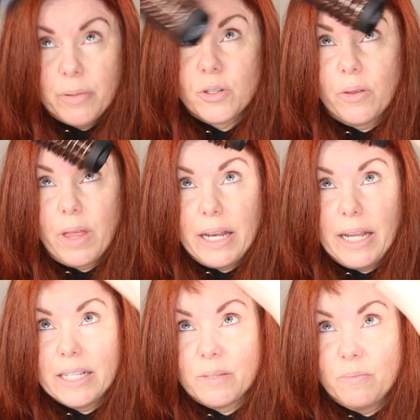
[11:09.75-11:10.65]
so that
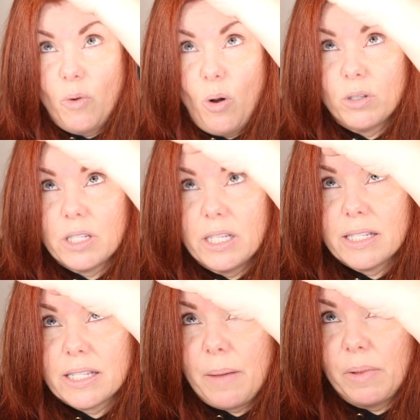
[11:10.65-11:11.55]
it's mostly the
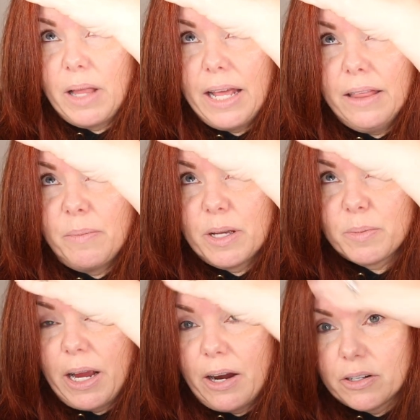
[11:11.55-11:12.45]
same length because
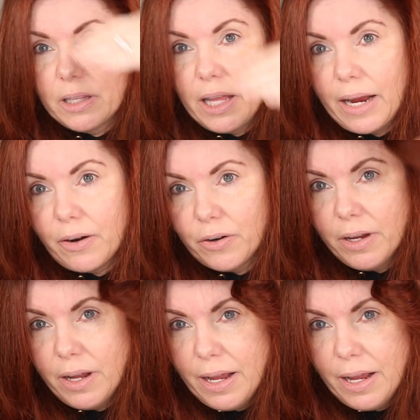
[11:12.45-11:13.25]
my hair is layered,